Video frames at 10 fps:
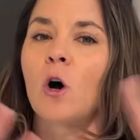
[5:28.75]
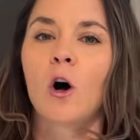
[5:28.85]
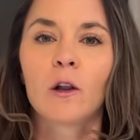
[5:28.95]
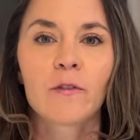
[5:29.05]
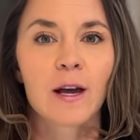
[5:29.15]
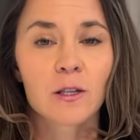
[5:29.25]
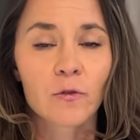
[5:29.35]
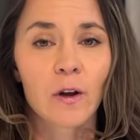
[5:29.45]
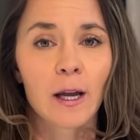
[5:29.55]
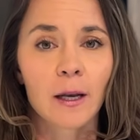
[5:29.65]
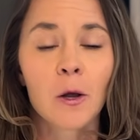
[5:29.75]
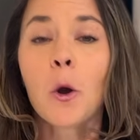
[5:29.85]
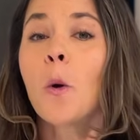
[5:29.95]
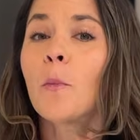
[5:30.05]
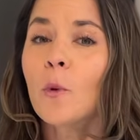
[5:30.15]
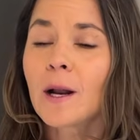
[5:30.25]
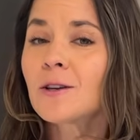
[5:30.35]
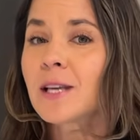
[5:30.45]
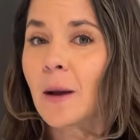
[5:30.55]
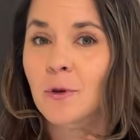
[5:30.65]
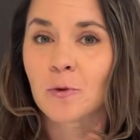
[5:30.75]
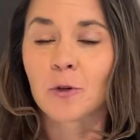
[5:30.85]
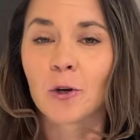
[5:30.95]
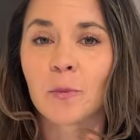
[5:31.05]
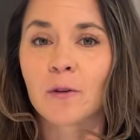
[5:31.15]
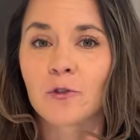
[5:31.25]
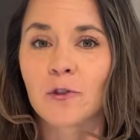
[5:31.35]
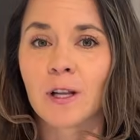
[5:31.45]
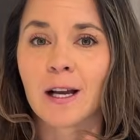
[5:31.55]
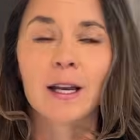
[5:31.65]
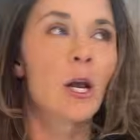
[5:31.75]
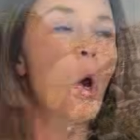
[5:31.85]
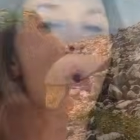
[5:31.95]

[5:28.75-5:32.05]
All of that is fine. But what else happens when you're above tree line?